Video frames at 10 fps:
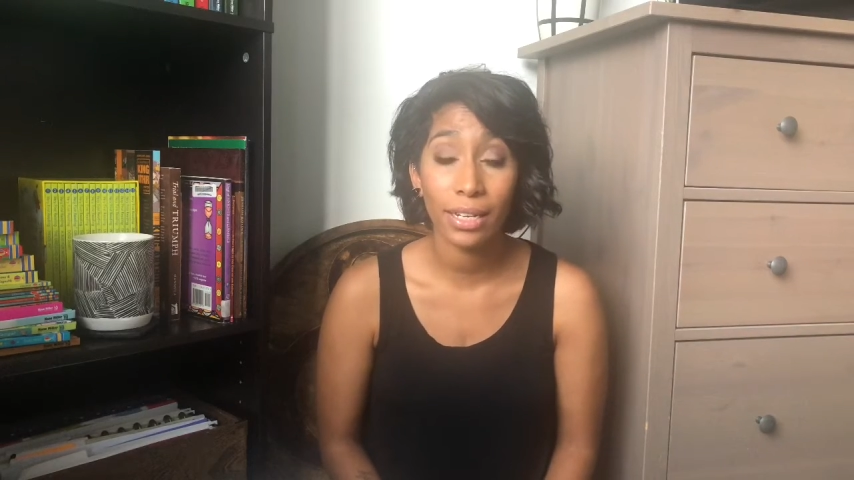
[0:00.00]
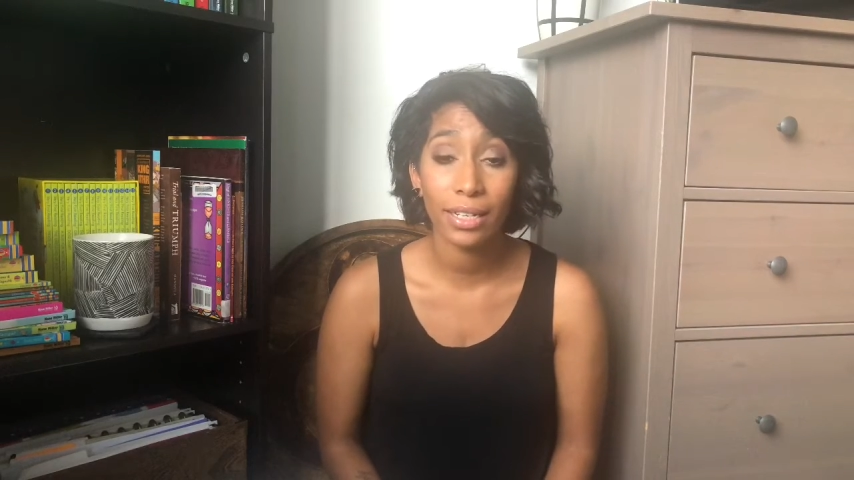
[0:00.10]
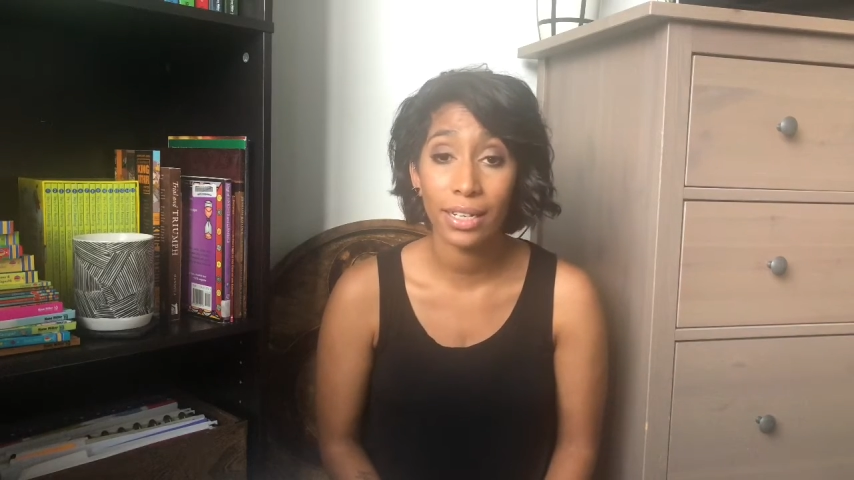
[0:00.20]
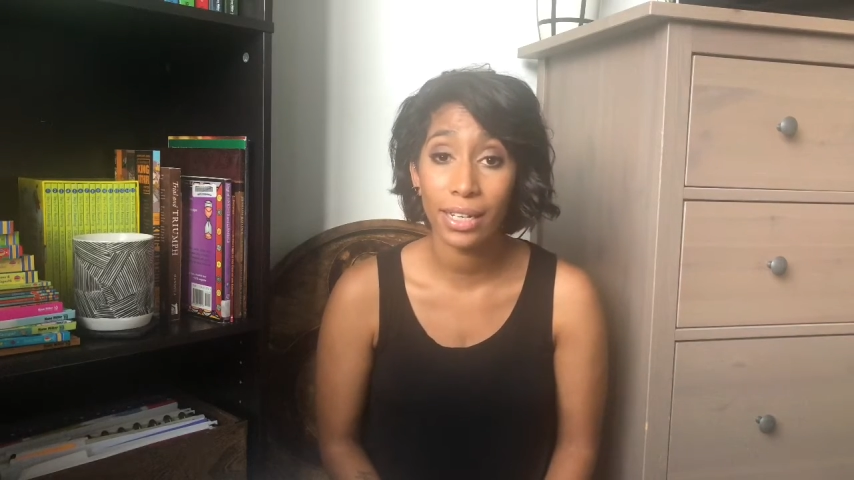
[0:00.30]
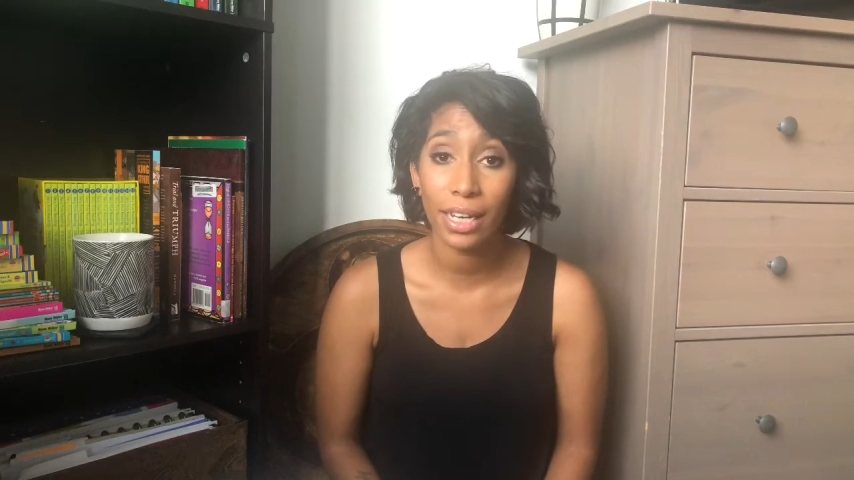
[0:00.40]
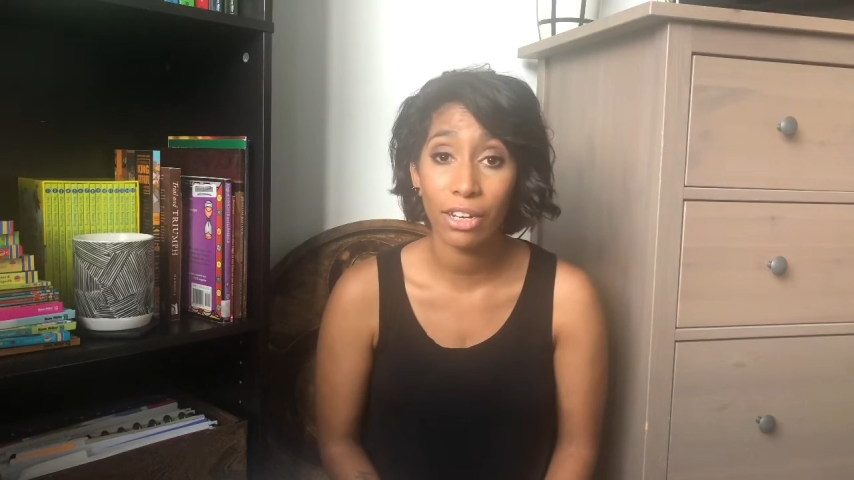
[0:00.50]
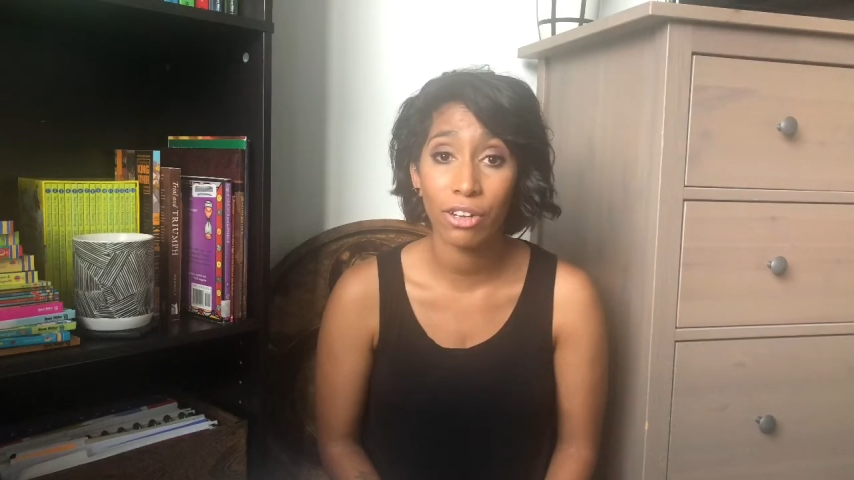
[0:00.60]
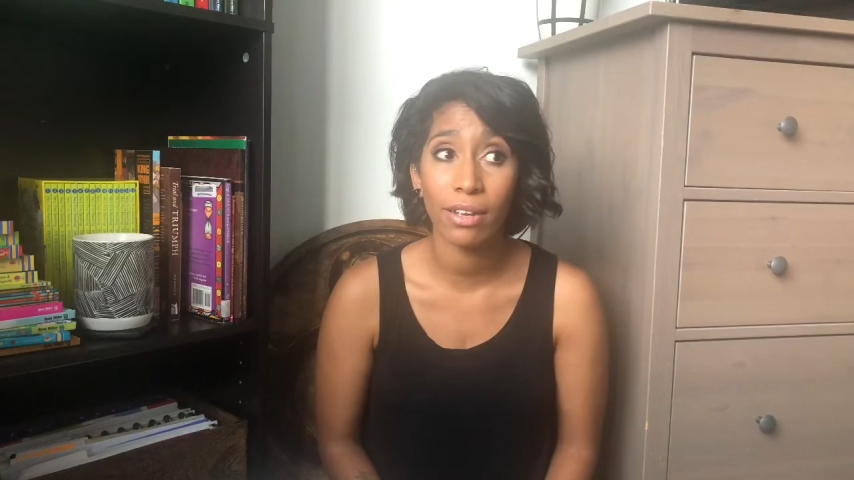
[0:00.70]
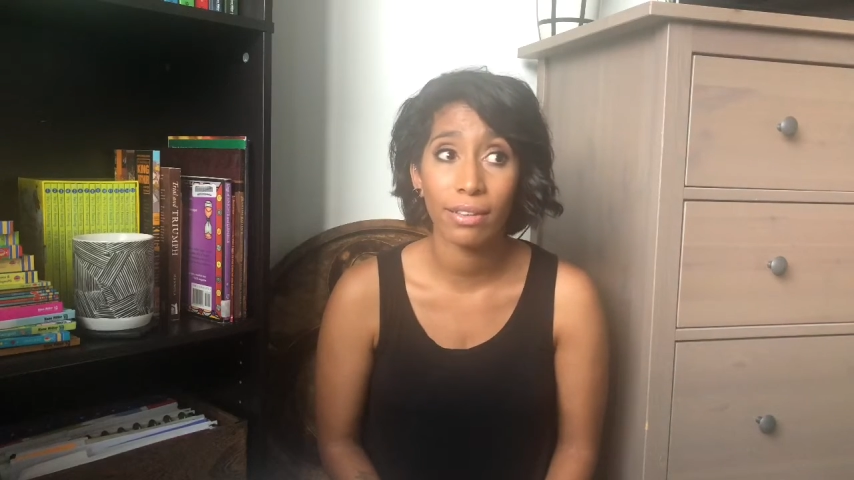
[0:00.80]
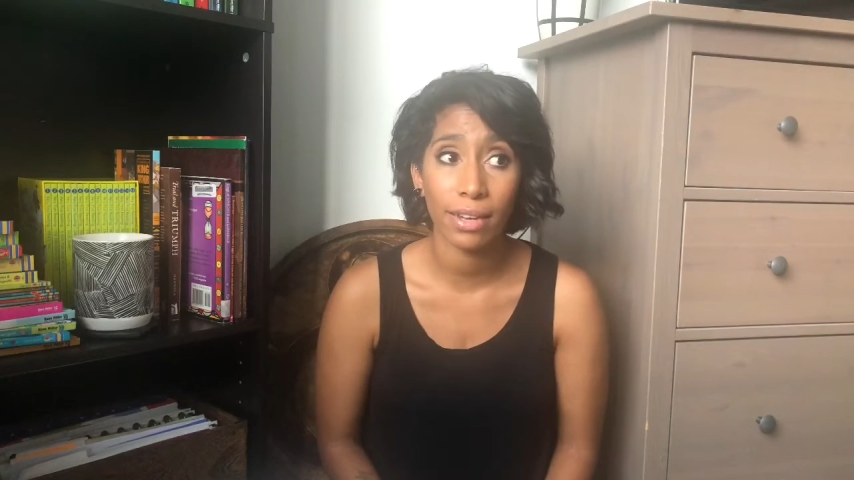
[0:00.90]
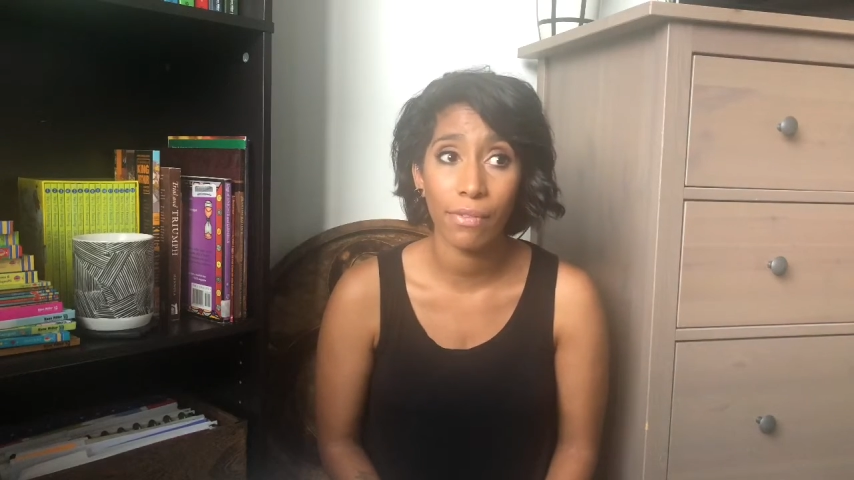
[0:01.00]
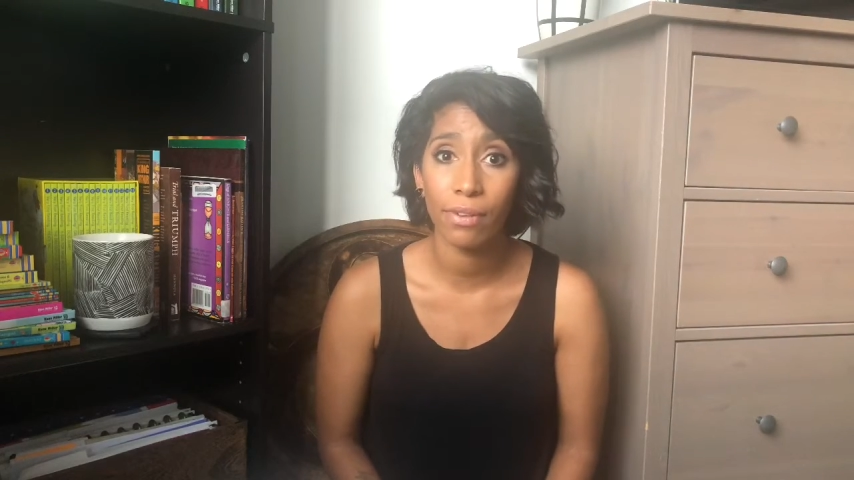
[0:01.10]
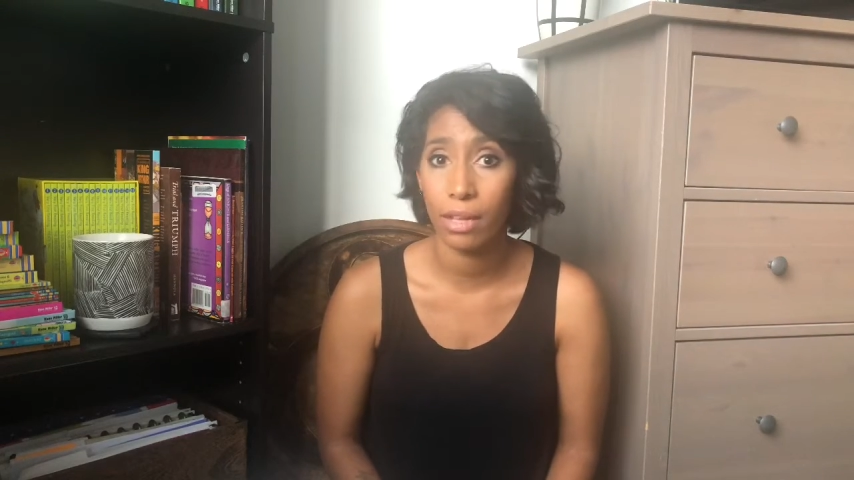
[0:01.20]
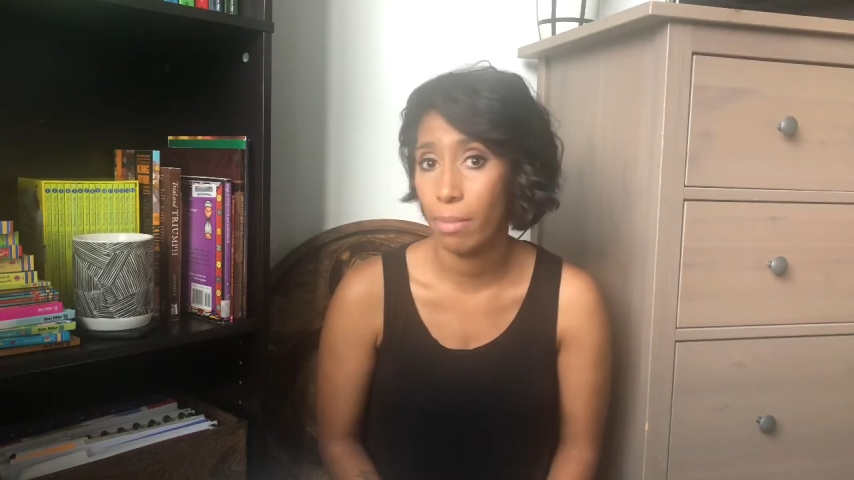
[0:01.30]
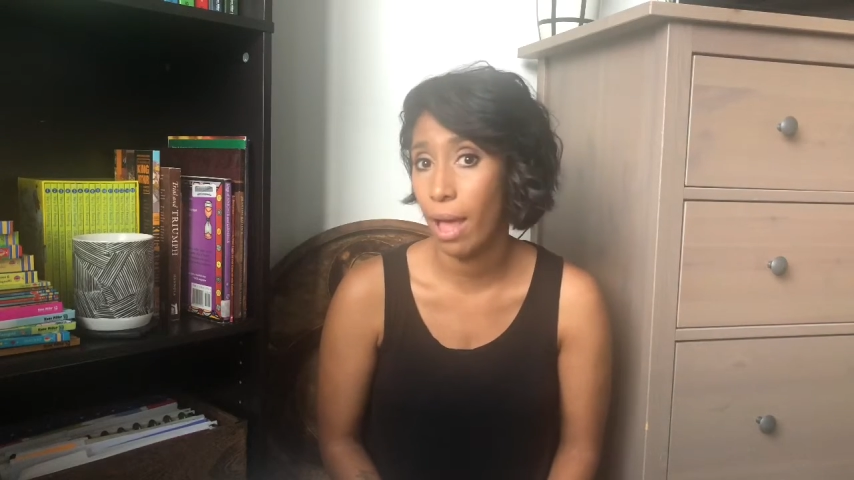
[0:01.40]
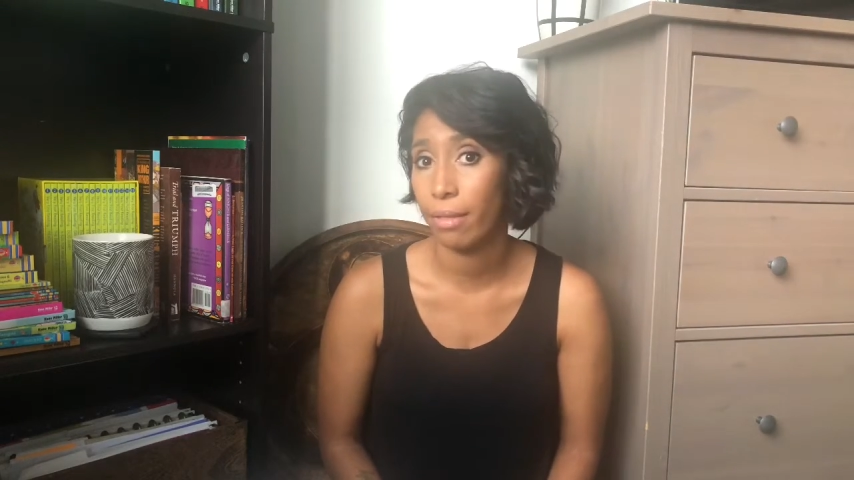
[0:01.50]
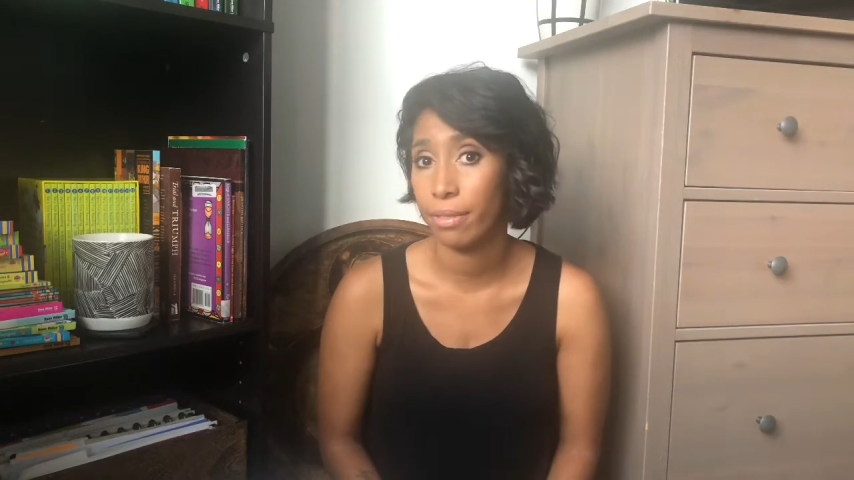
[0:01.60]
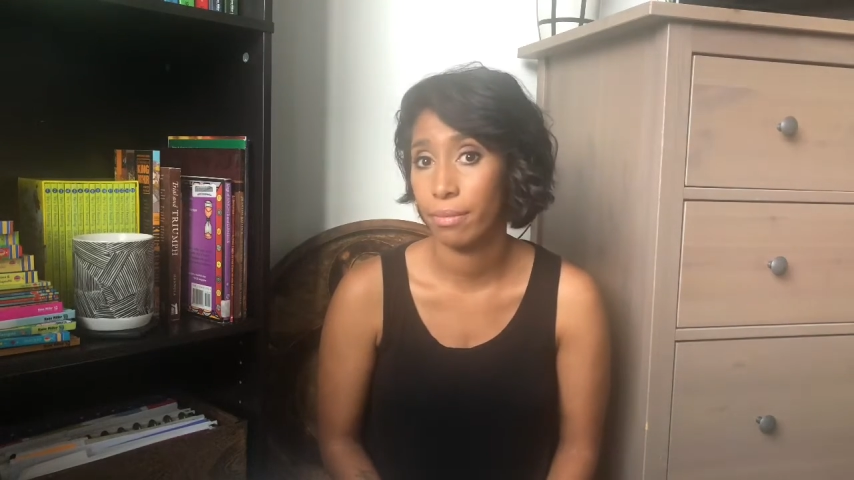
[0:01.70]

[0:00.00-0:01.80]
to teach is definitely math.